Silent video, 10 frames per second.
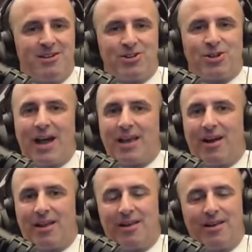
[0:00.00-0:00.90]
so I get
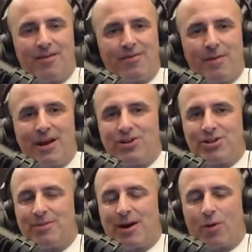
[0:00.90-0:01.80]
all the
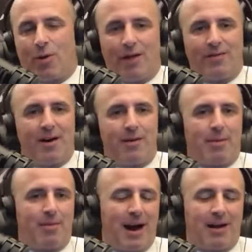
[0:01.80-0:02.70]
information about qualifying,
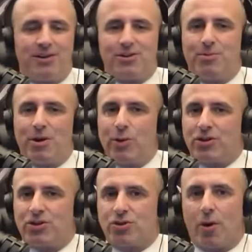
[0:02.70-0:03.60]
about practice,
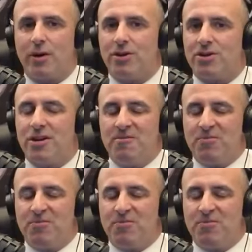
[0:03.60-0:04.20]
midweek stories,